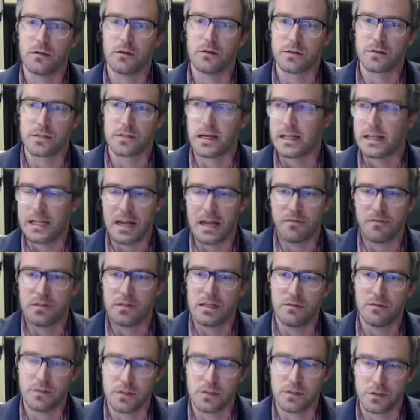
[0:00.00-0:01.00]
signing an
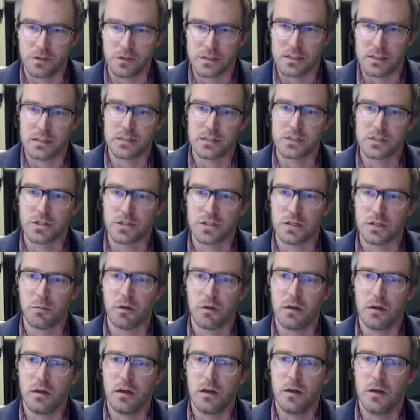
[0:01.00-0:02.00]
affidavit to your citizenship.
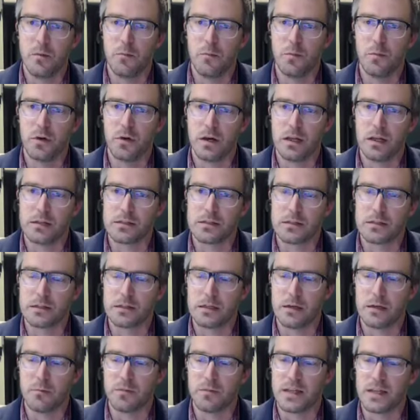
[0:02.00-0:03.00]
But
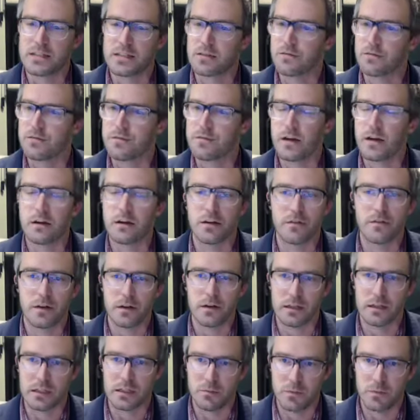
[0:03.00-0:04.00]
that's a very,
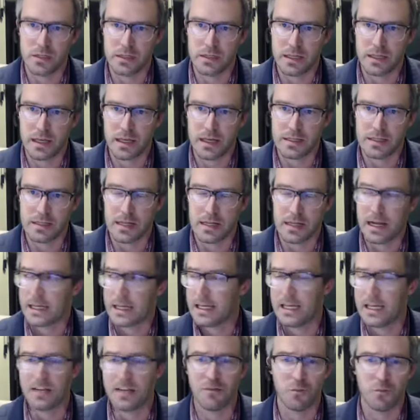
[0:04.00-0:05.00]
very limited case. And I
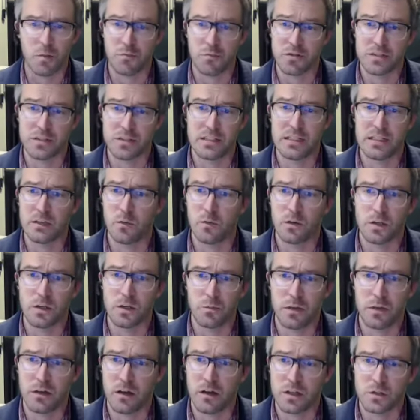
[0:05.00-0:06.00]
can't even remember seeing one, to
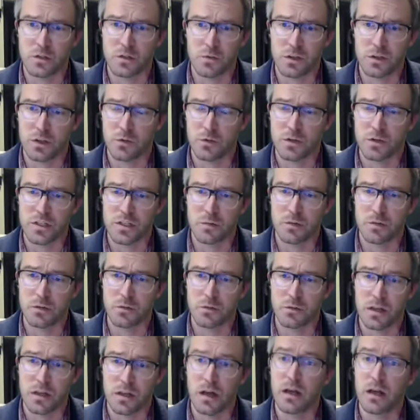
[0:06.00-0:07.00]
be honest with you, where somebody
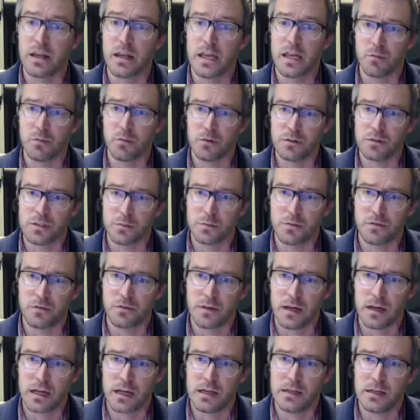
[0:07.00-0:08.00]
was unable to
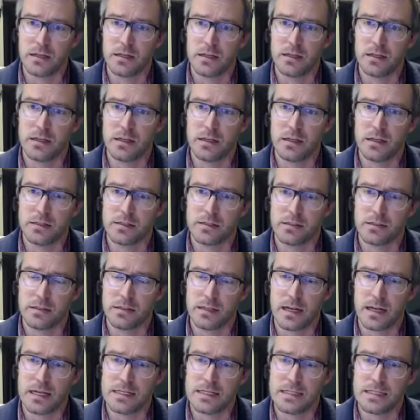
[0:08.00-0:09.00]
provide
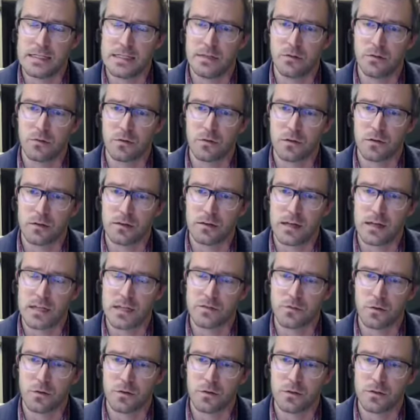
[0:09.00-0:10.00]
an ID or a
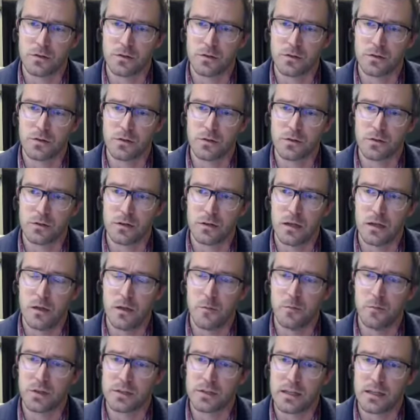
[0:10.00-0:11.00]
last four of their social.
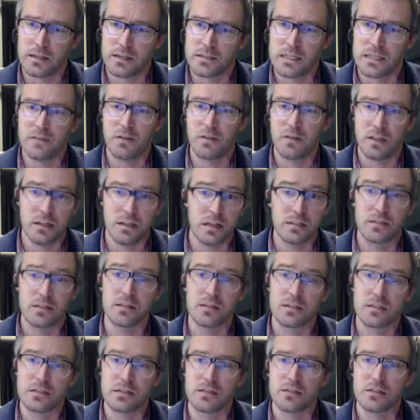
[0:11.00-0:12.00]
But that safety net
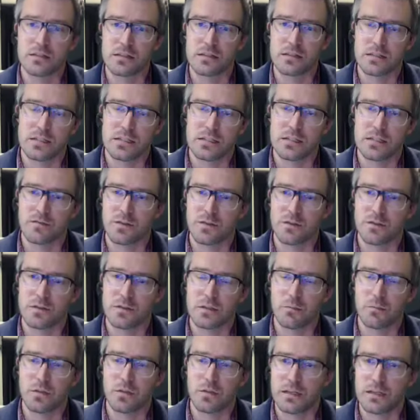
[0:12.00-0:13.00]
does still exist if there's
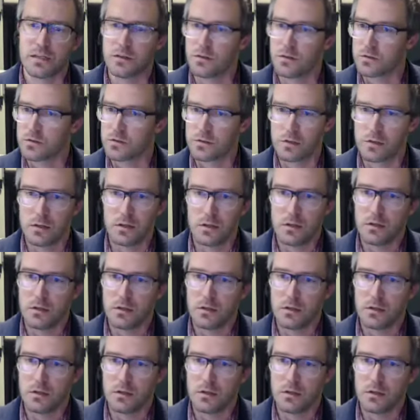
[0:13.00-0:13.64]
somebody in those